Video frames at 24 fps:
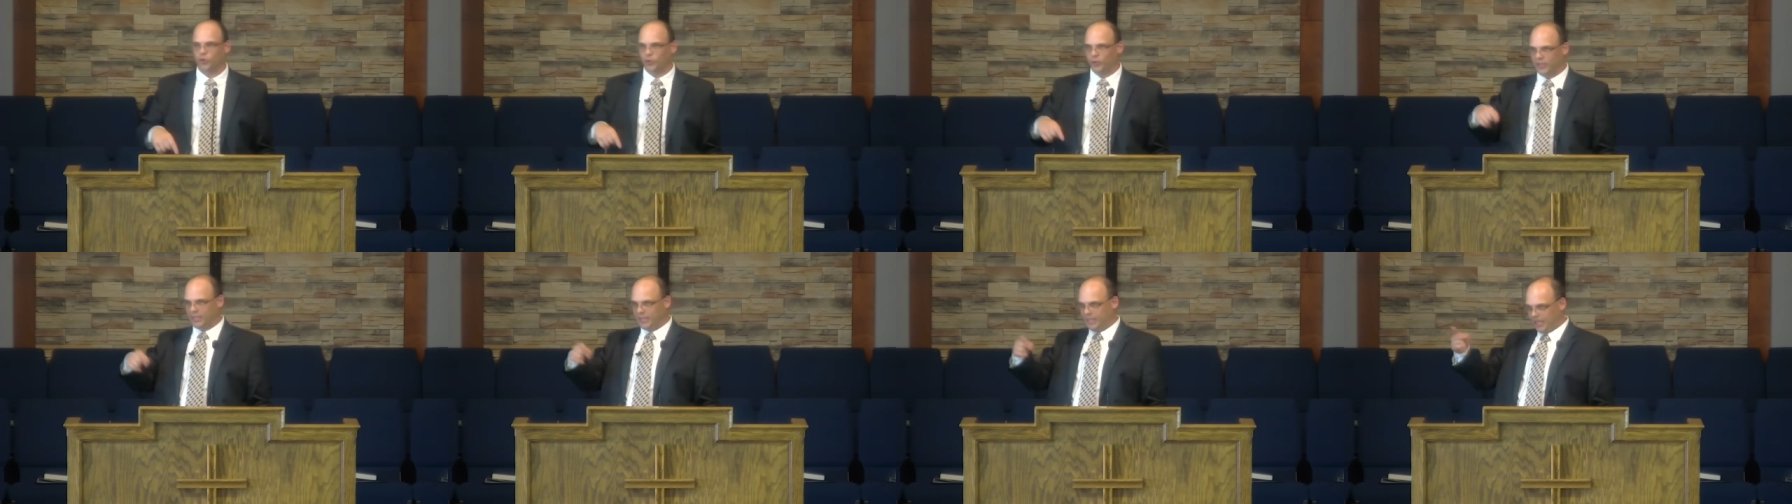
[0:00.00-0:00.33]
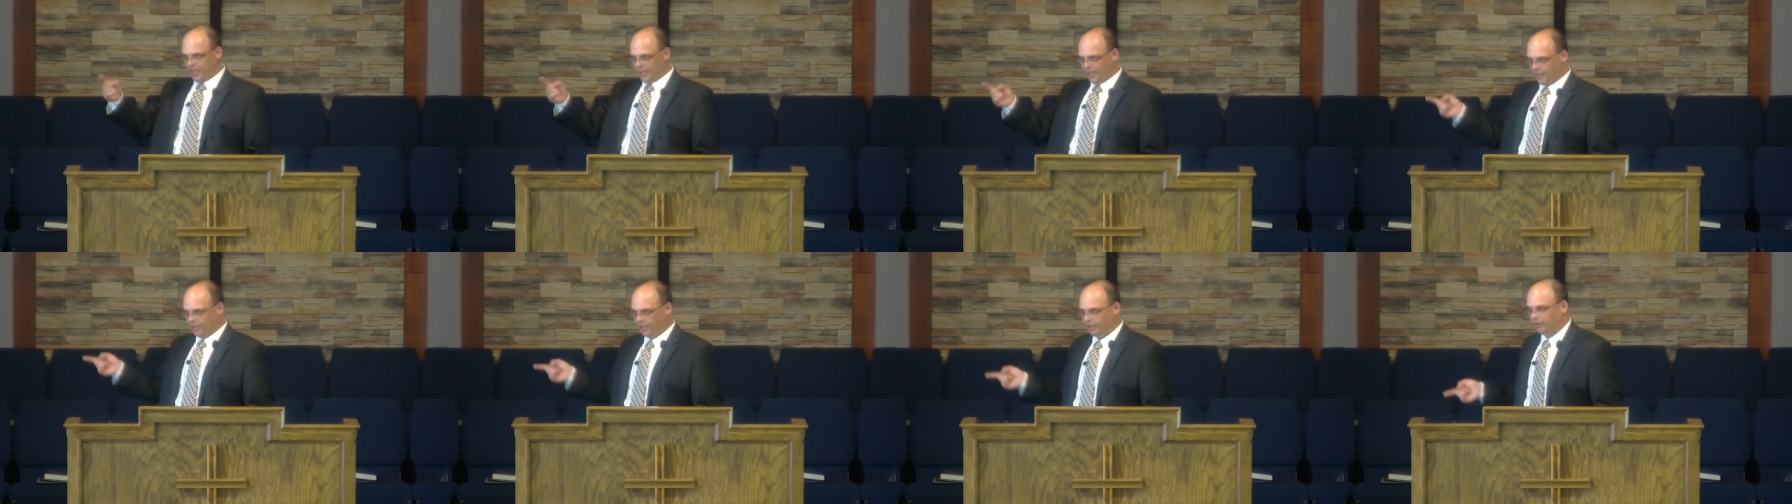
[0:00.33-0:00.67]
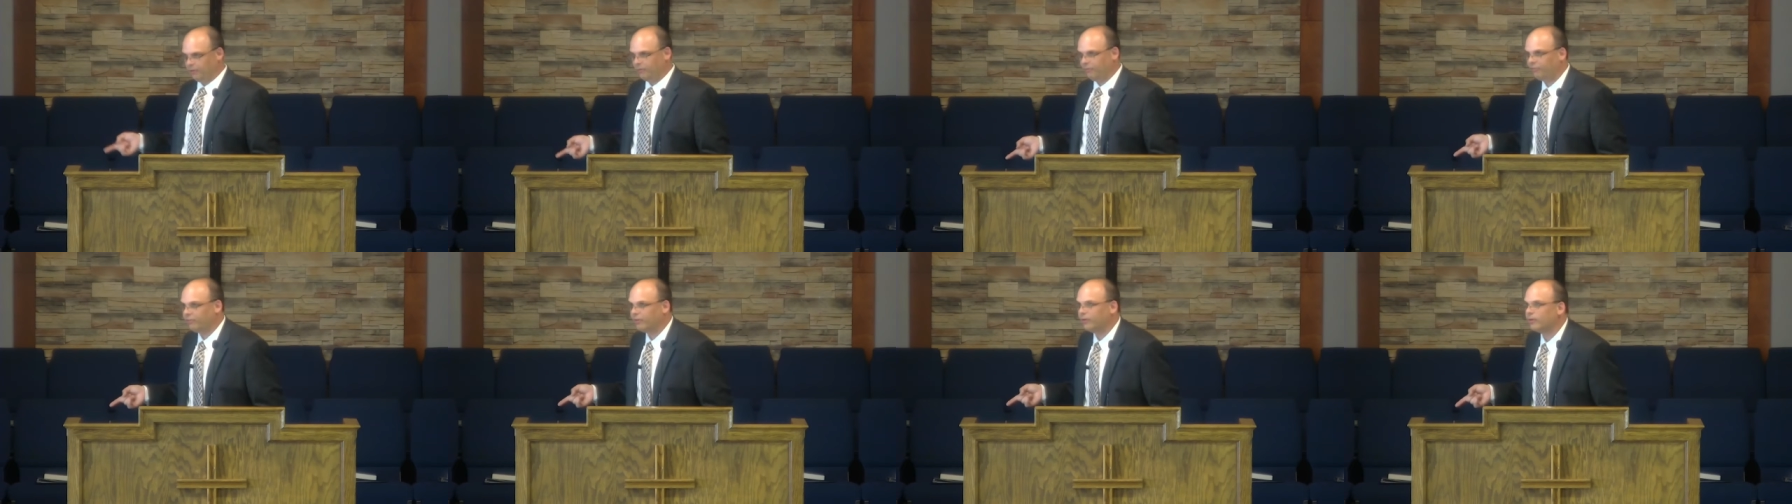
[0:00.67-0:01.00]

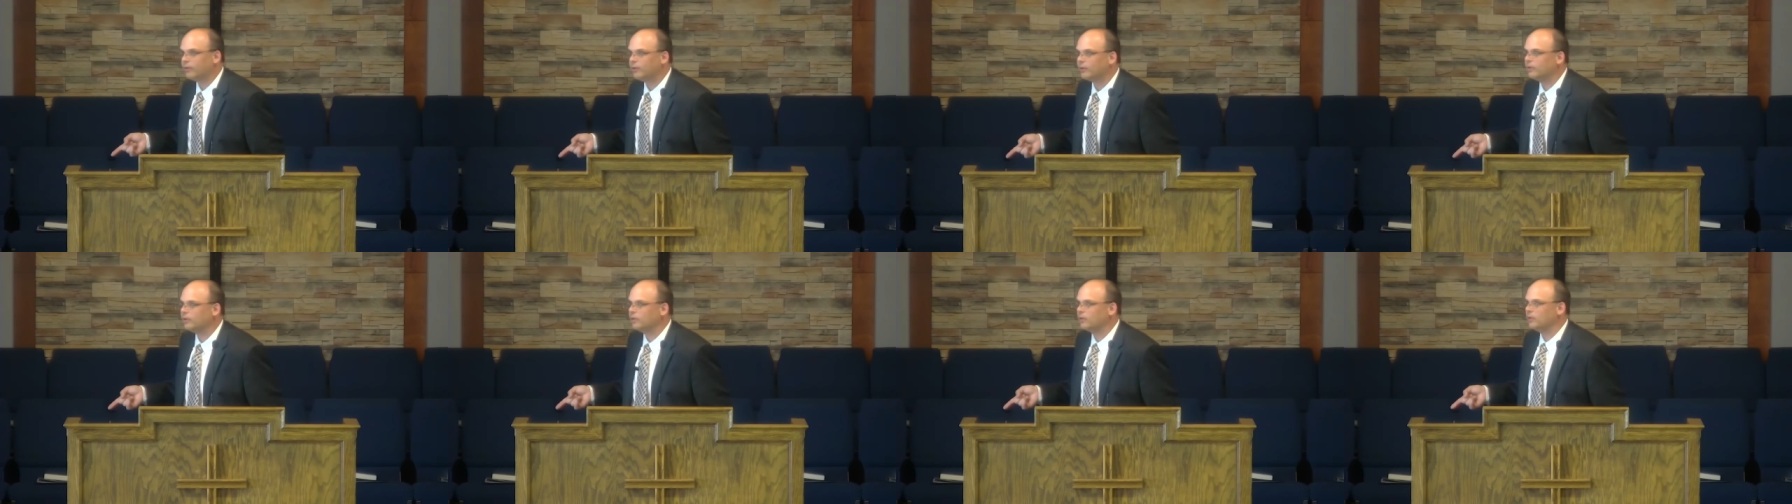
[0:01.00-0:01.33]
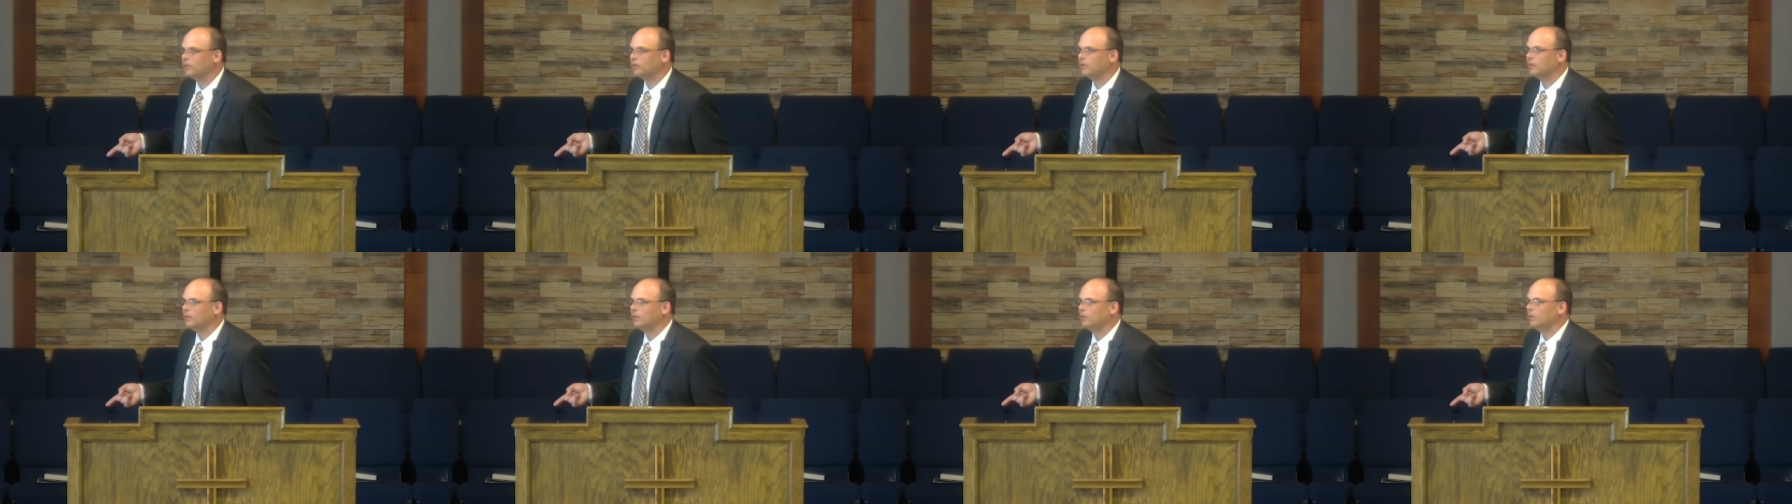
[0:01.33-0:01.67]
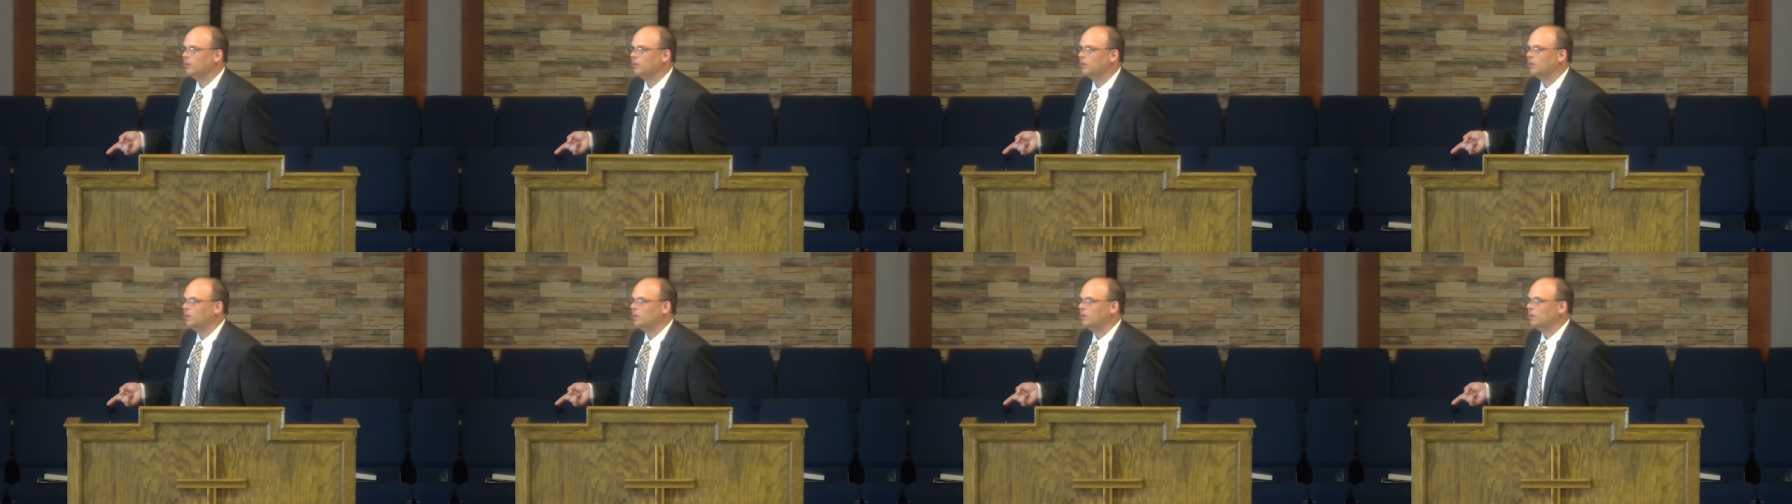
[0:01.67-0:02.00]
give
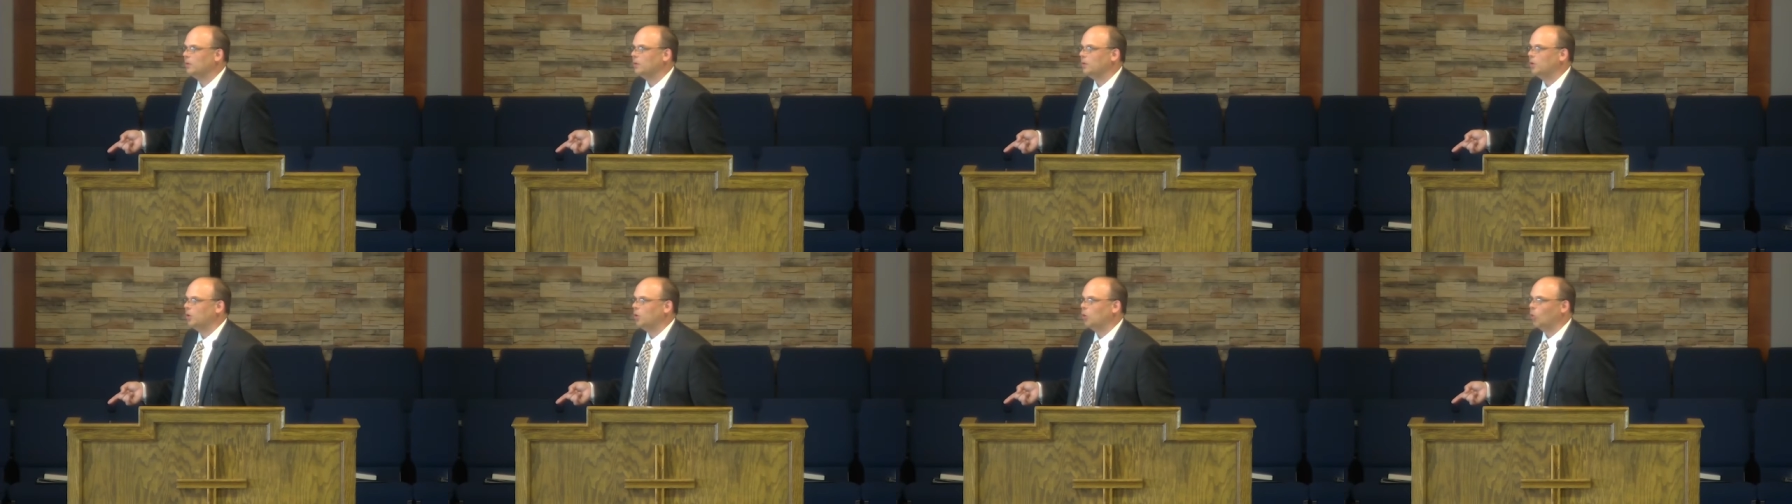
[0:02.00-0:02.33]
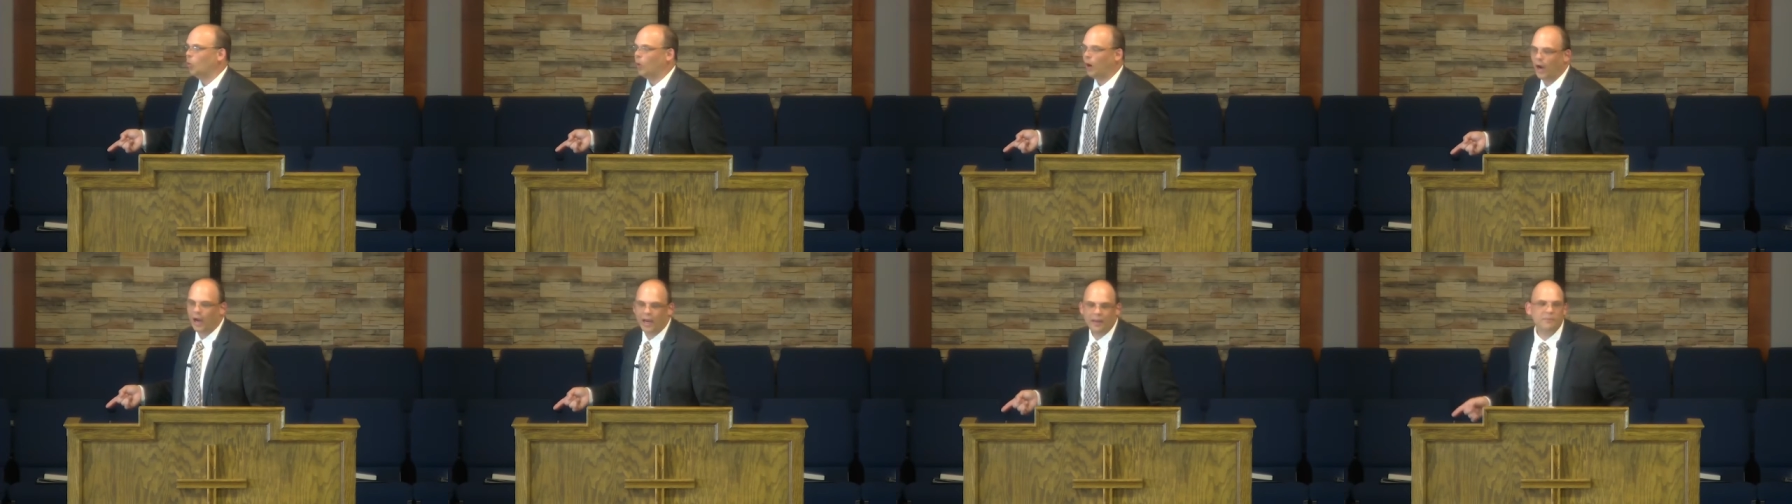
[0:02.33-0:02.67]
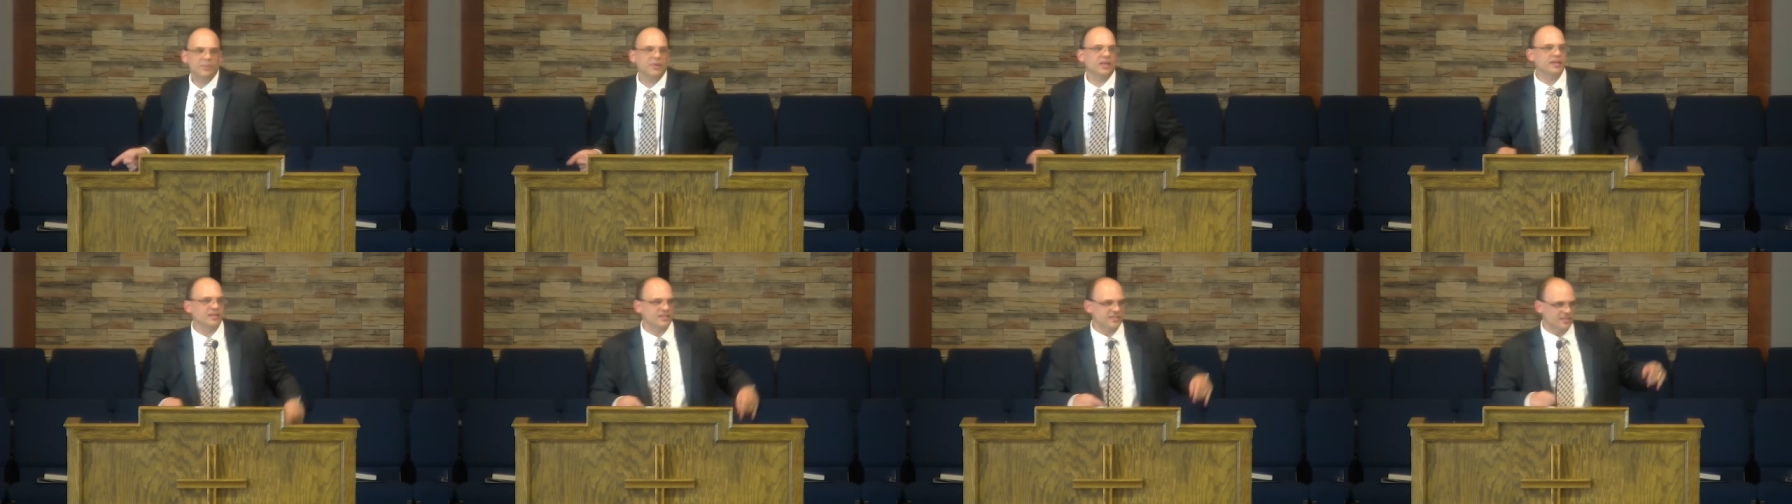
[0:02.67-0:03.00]
why because